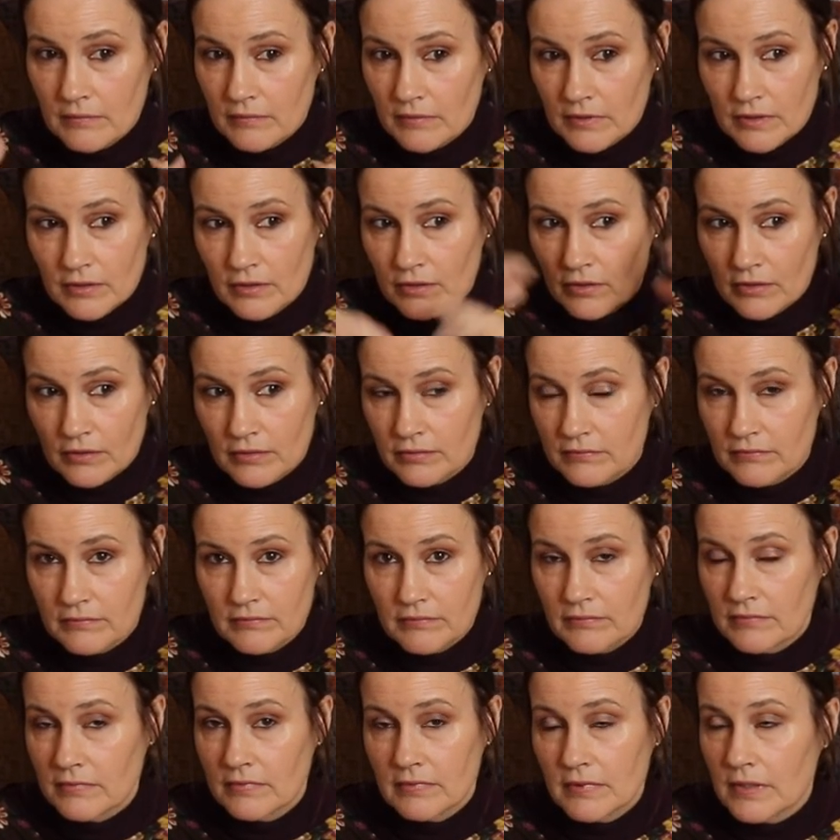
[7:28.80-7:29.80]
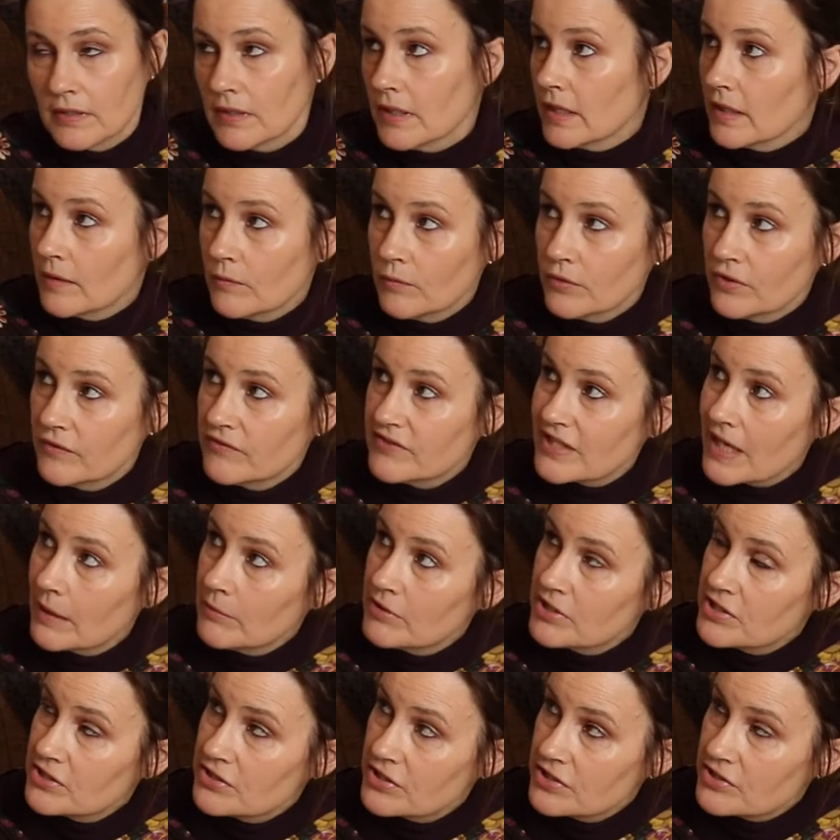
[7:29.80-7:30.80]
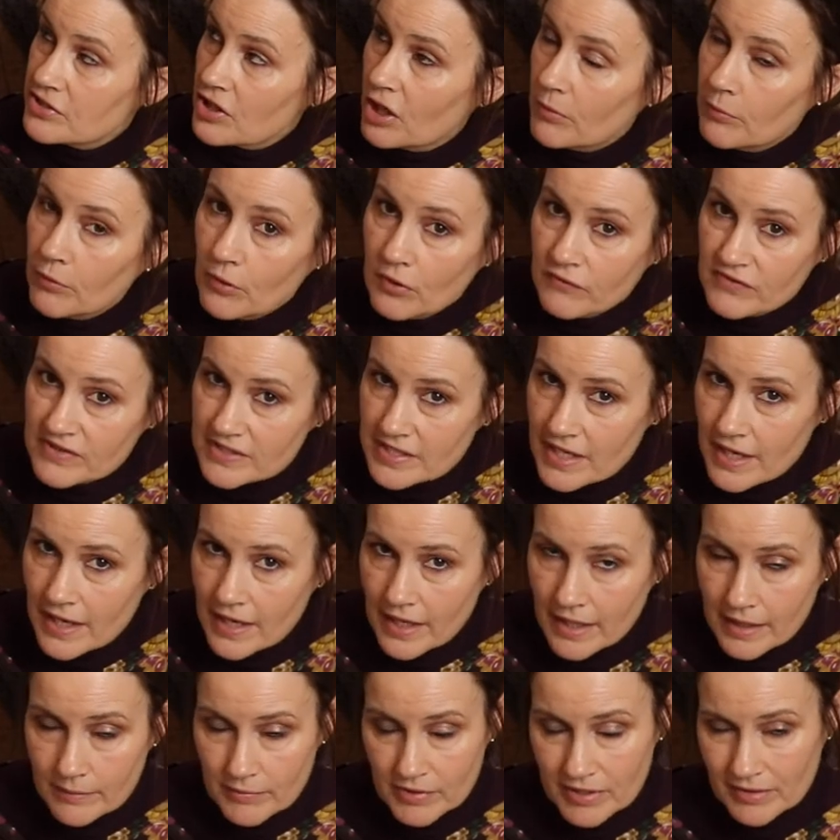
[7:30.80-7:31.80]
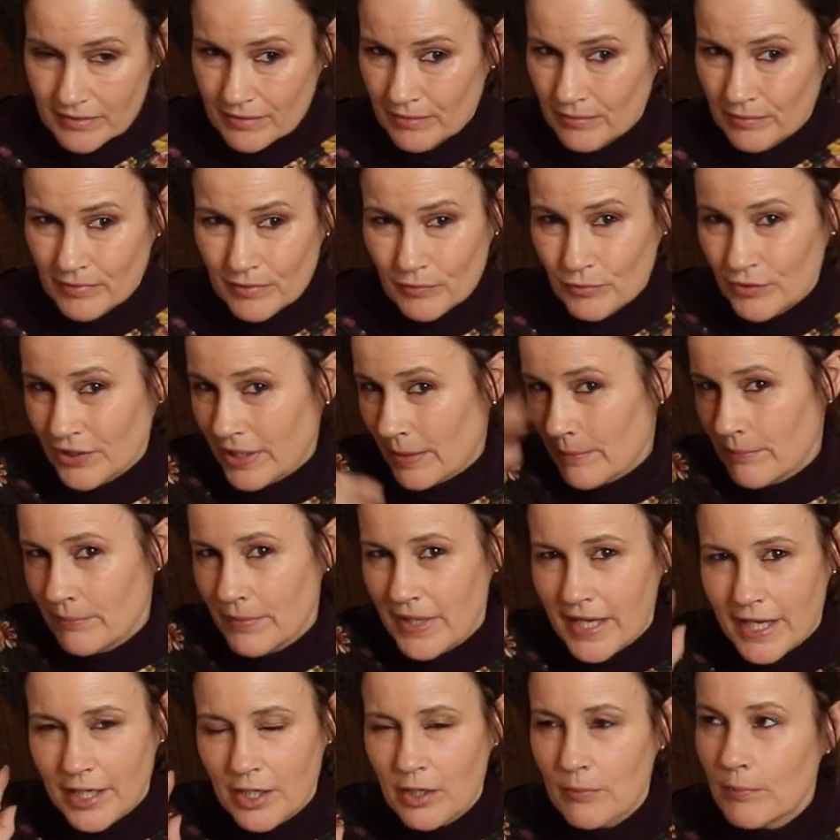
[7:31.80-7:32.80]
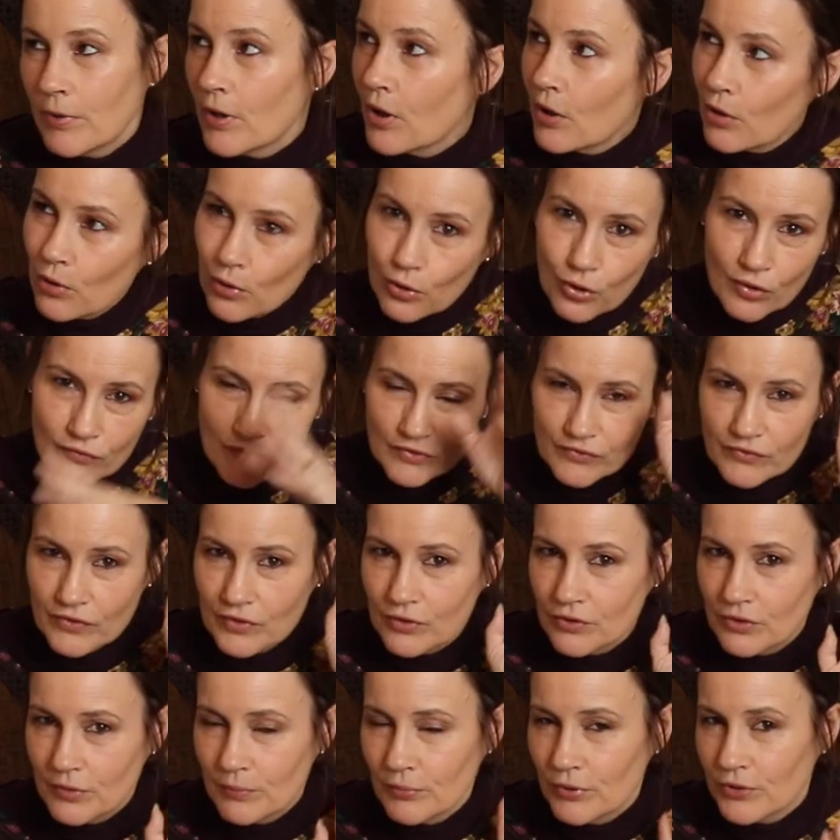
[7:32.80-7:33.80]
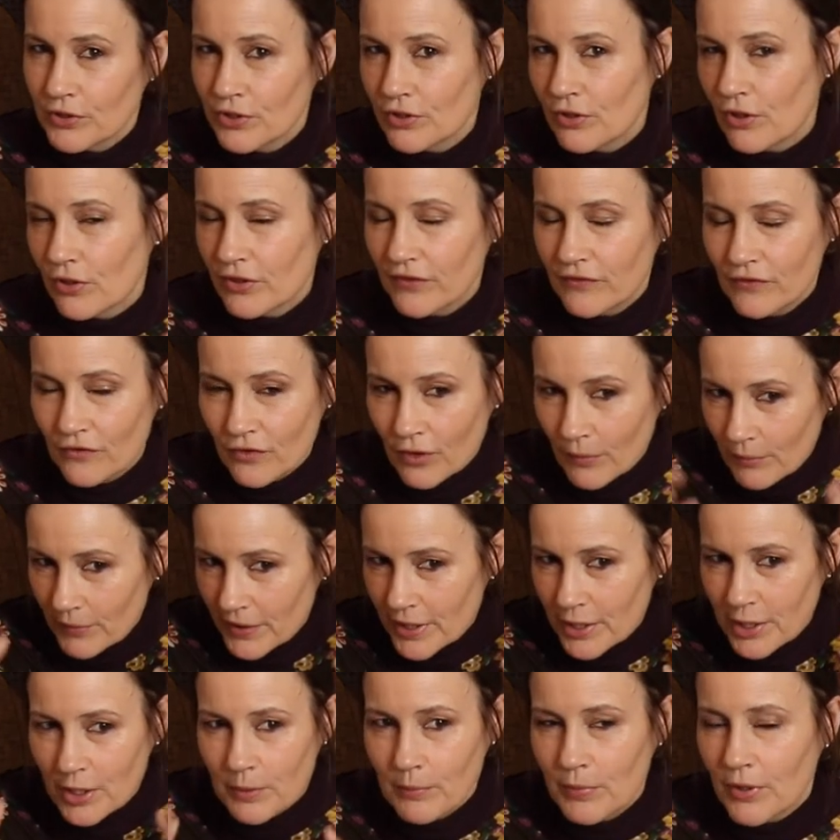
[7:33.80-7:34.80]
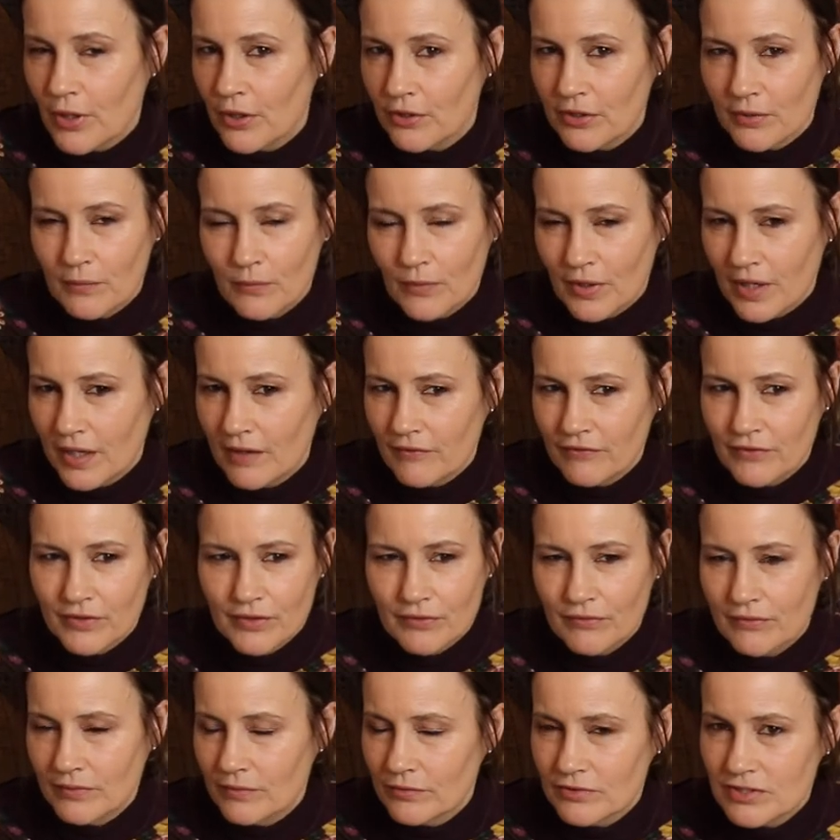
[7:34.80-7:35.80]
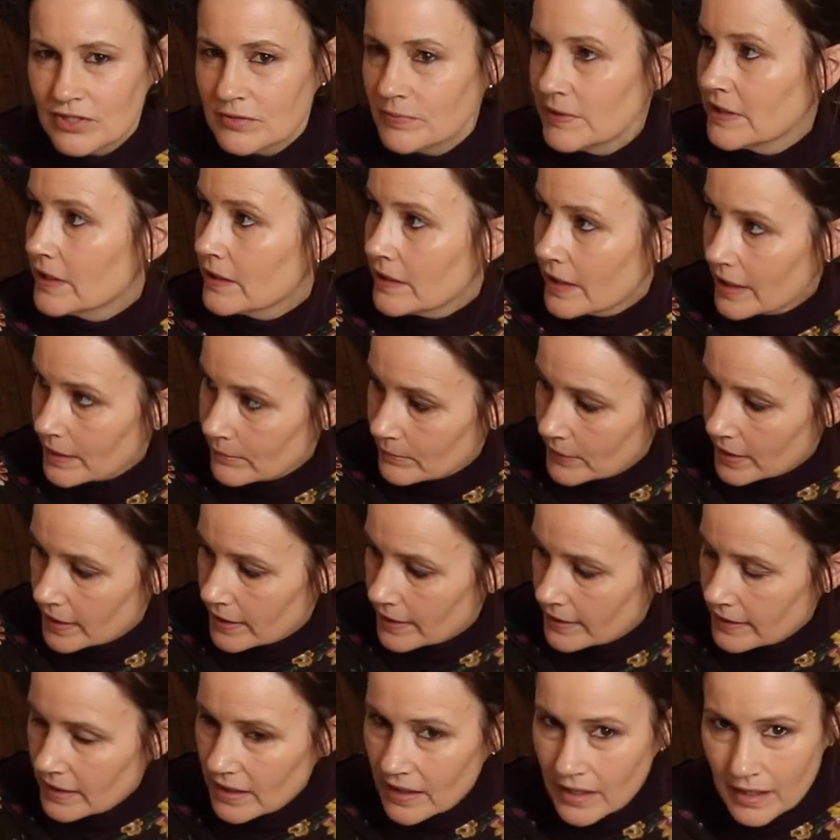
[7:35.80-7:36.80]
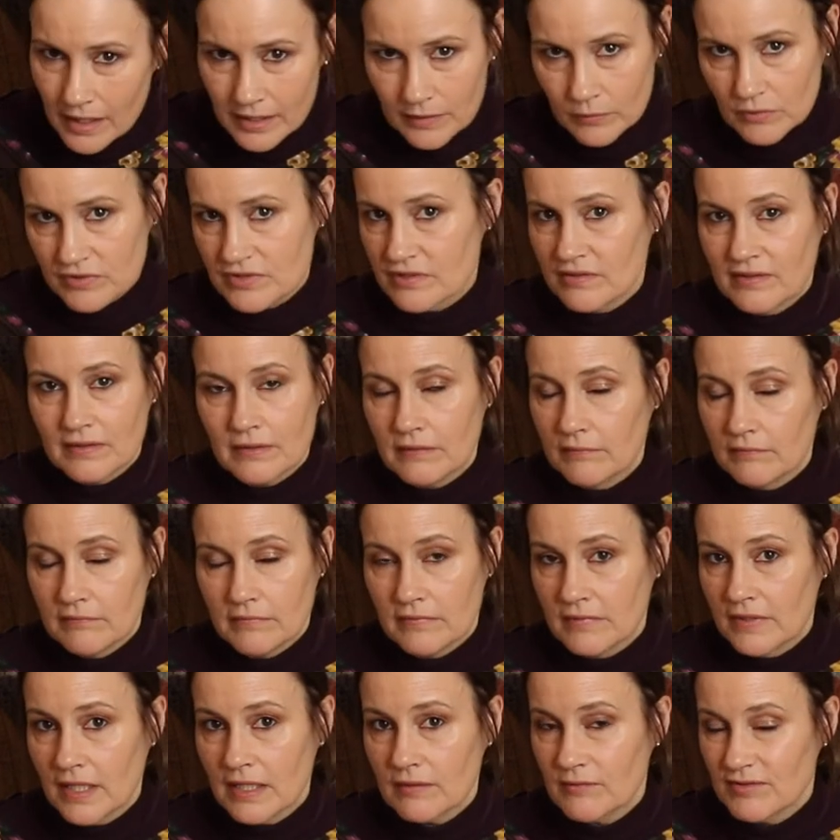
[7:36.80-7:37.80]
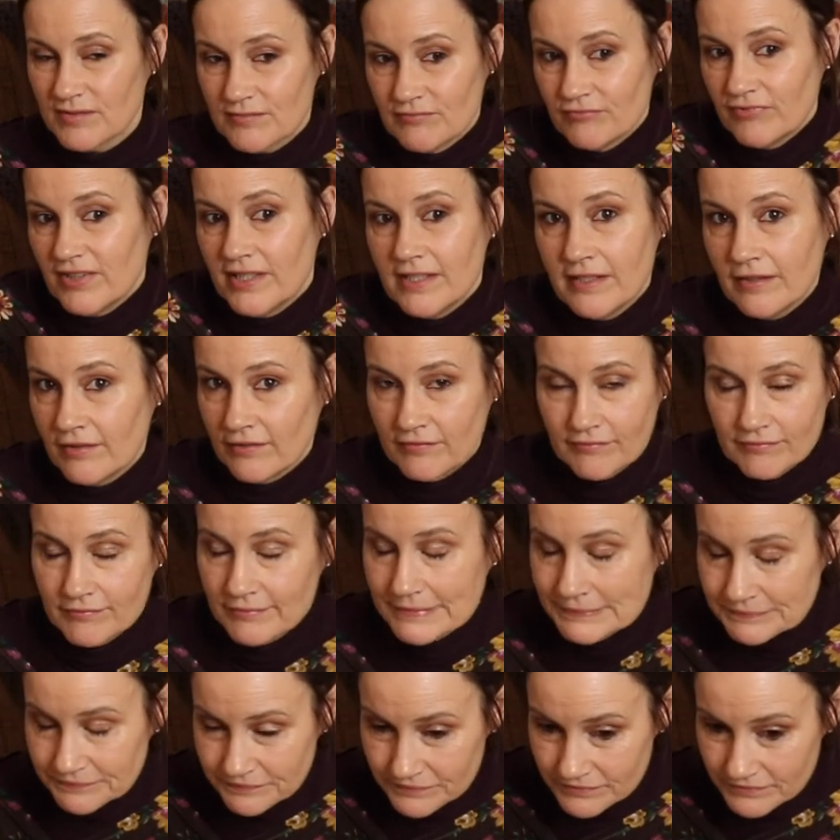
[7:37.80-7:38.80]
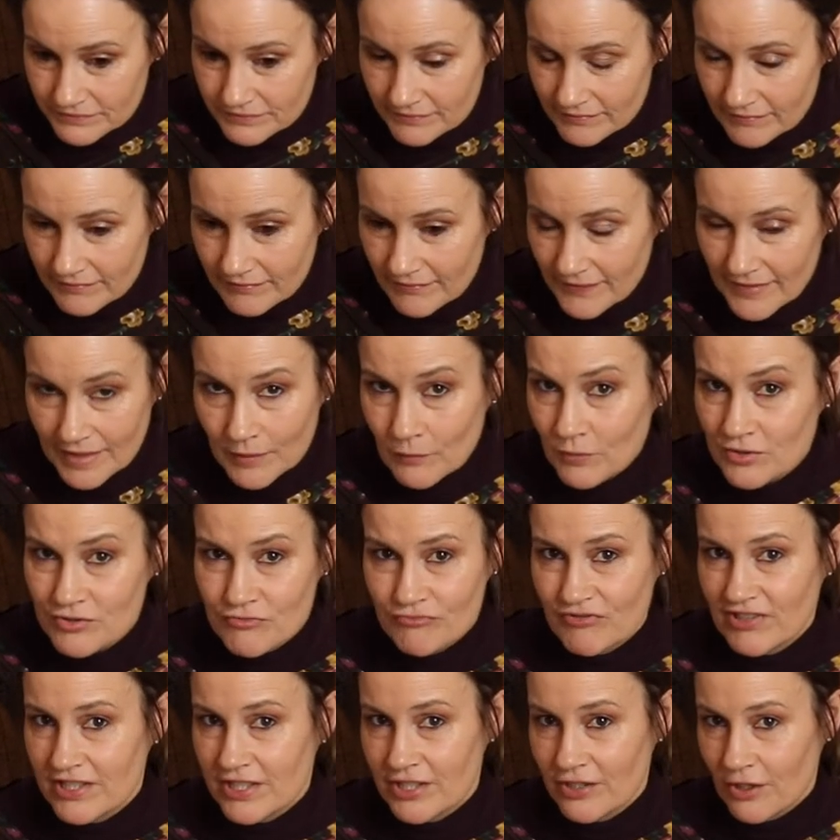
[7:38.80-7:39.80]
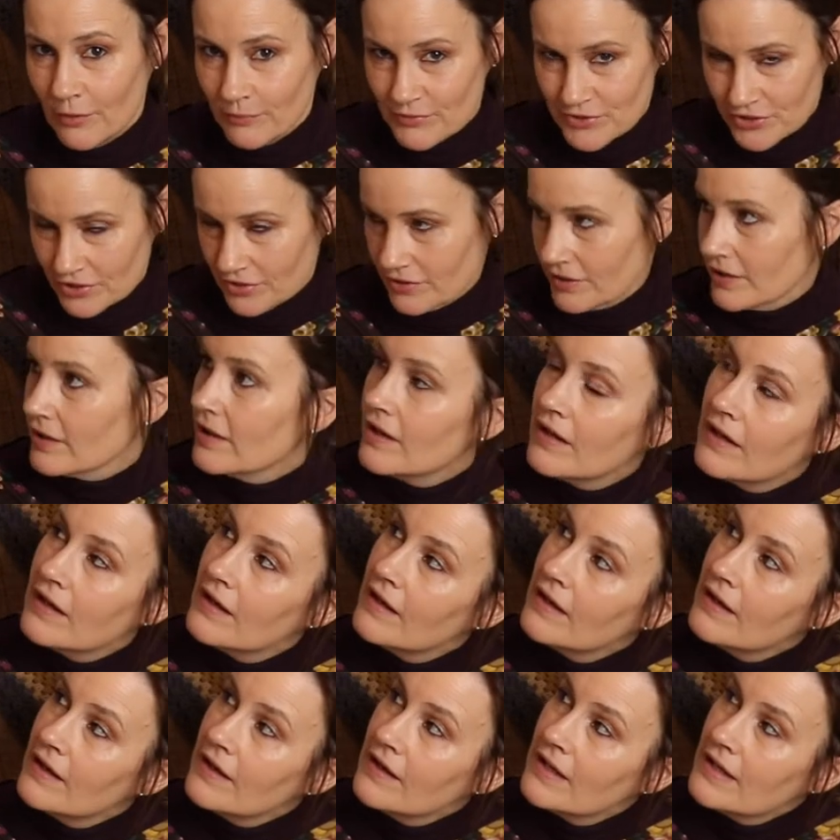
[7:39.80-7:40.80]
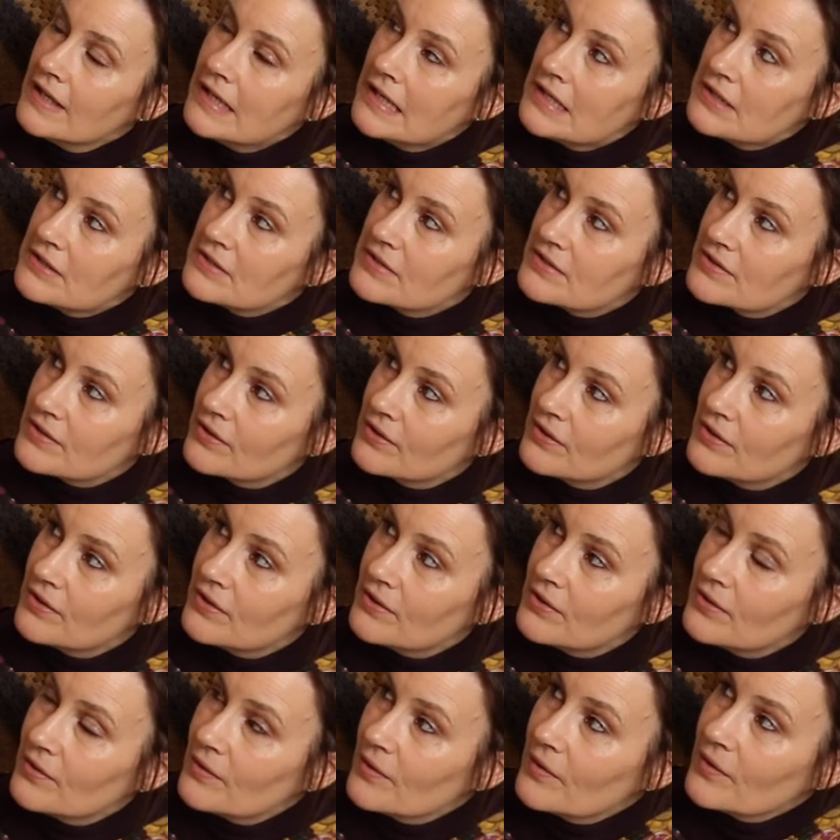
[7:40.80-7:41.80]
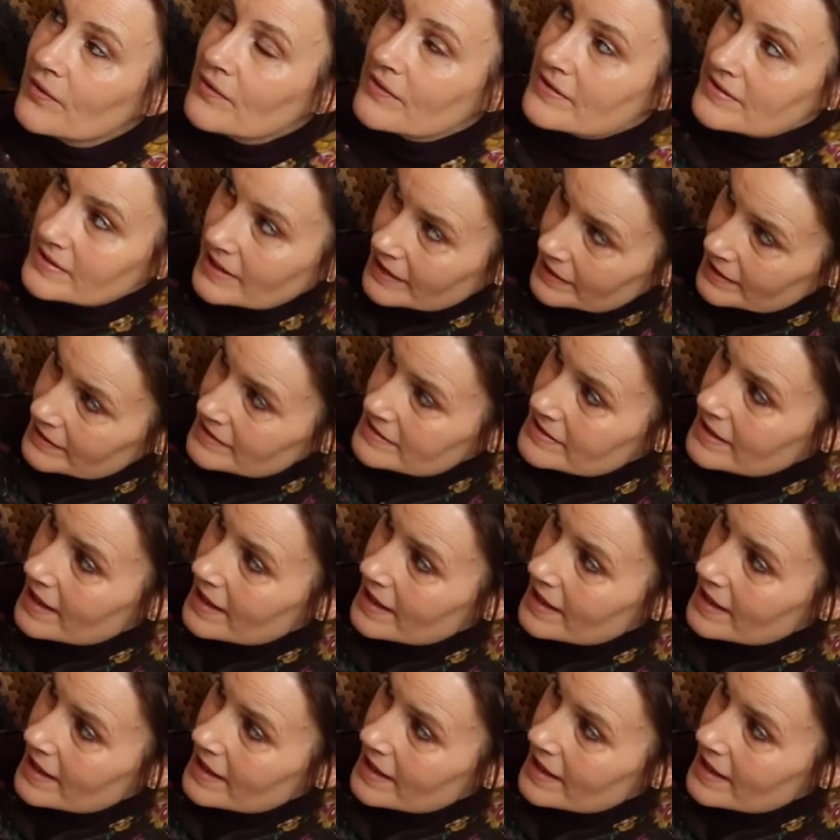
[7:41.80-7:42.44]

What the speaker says: you know, it would have damaged the top over time, and you would get makeup all over if you're going to put it on, if you've got makeup on and what have you, and it would just be a nightmare. And it wasn't really an option. So second